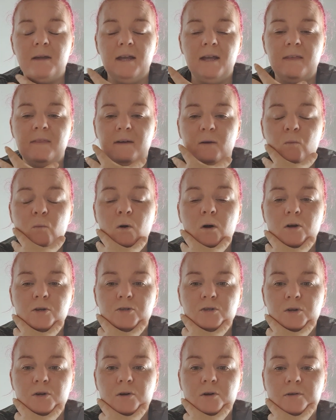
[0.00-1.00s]
war
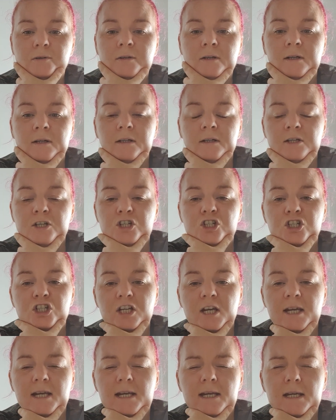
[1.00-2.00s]
zone.
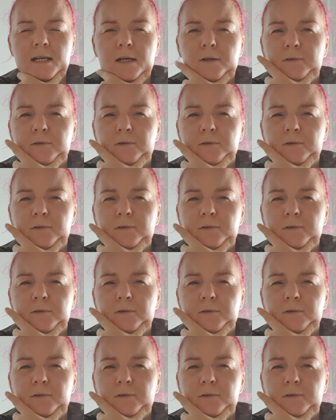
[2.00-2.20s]
She,